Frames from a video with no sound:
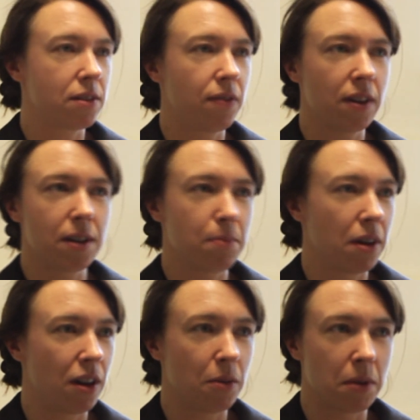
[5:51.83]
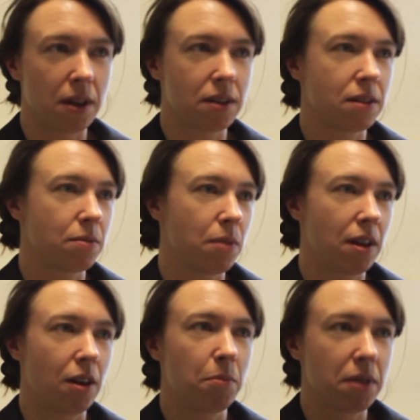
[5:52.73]
funded by lobbyists,
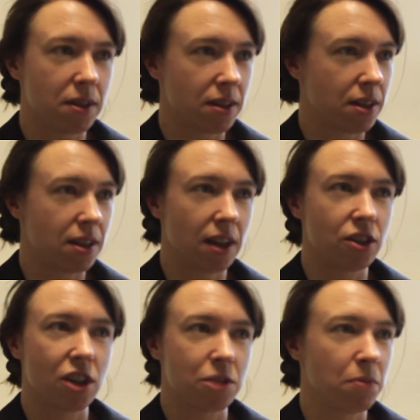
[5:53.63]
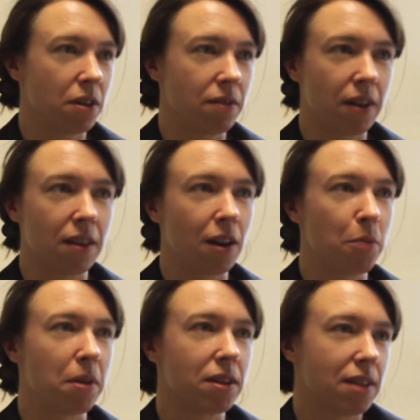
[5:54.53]
where lobbyists are sitting in judgment of other
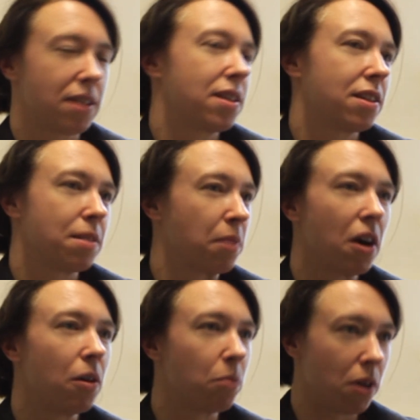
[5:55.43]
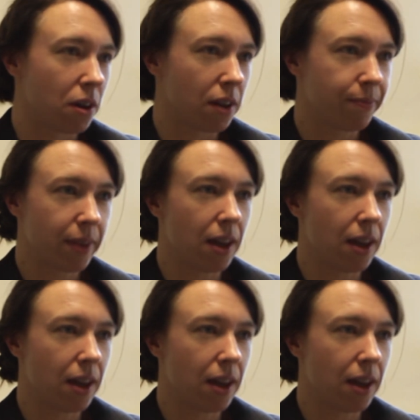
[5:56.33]
lobbyists. That system can't work.